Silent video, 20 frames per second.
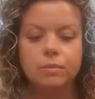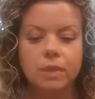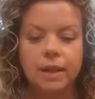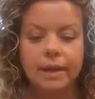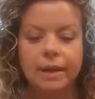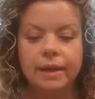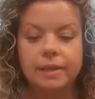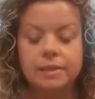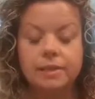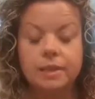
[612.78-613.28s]

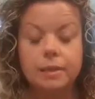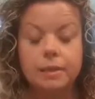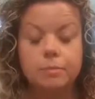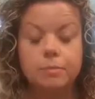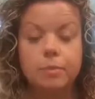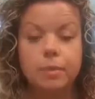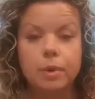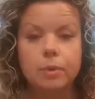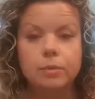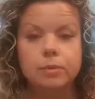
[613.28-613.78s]
like I said,
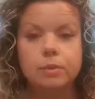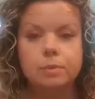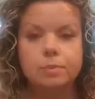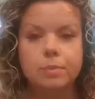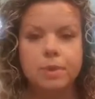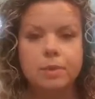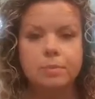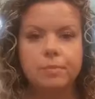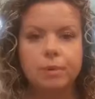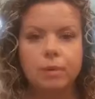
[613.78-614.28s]

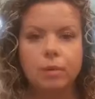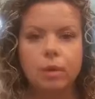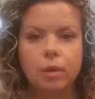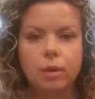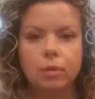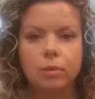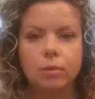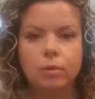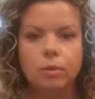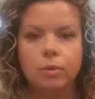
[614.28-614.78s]
most people
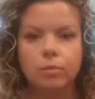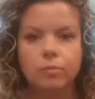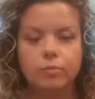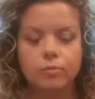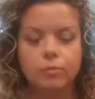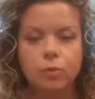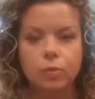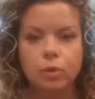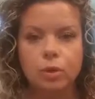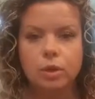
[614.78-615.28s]
go
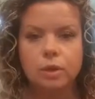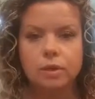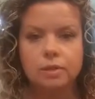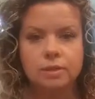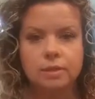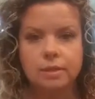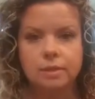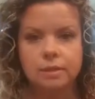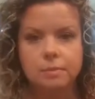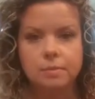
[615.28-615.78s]
4 to
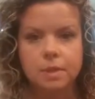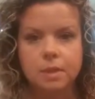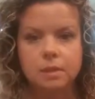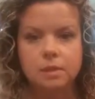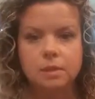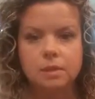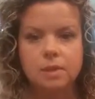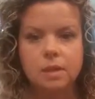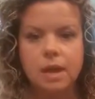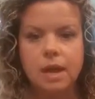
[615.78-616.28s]
6
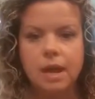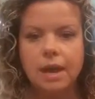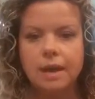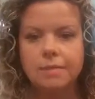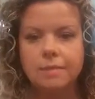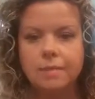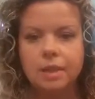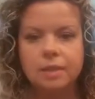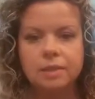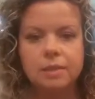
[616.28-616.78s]
months.
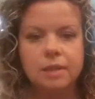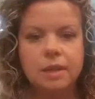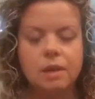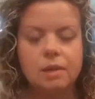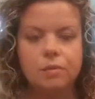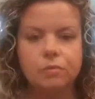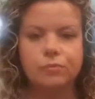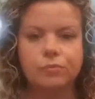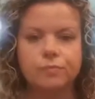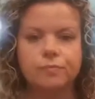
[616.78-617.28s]
I
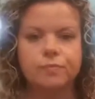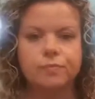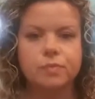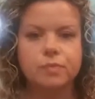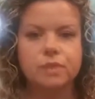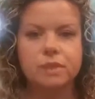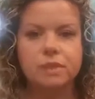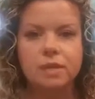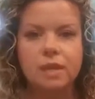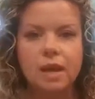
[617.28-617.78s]
myself
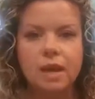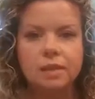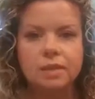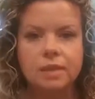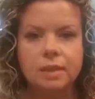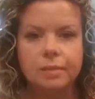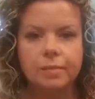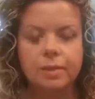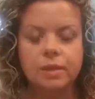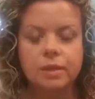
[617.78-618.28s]

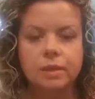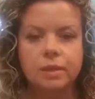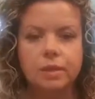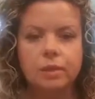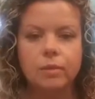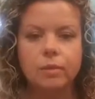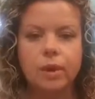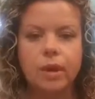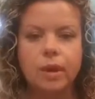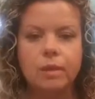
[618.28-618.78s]
typically
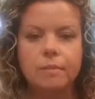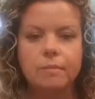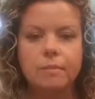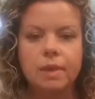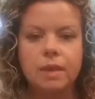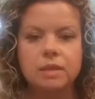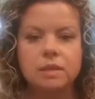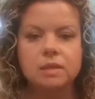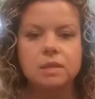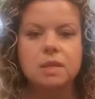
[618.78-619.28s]
go 8
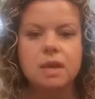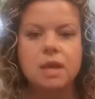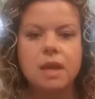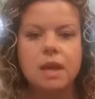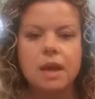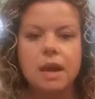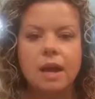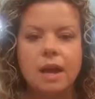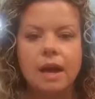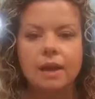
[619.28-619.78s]
months.